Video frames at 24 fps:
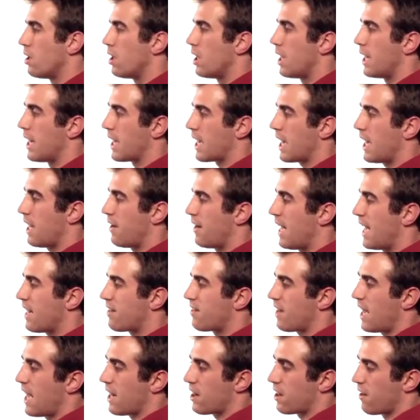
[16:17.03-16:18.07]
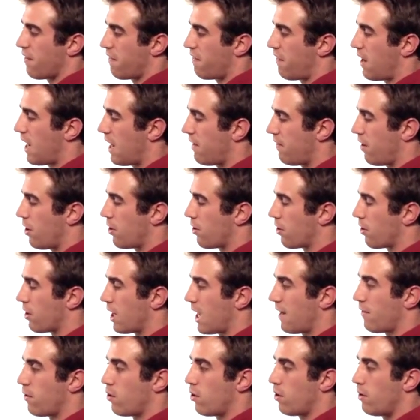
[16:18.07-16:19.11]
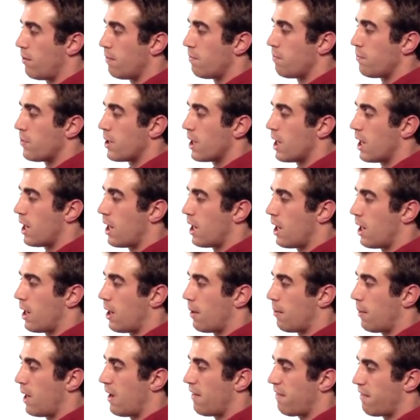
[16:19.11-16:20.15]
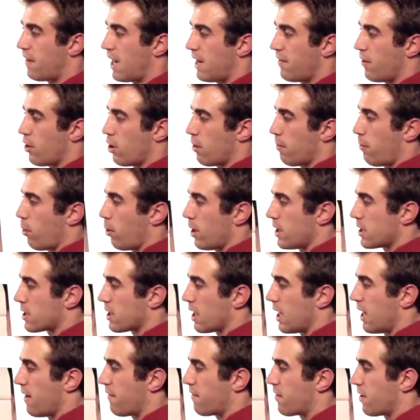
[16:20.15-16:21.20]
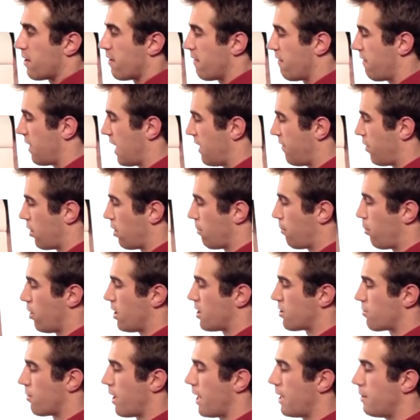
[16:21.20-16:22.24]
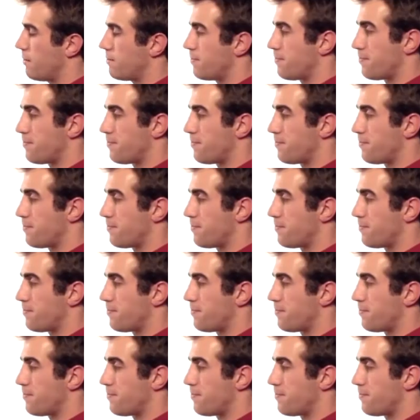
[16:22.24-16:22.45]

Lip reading: And again, that's at the 500 level, at 500 points left, 500 points right.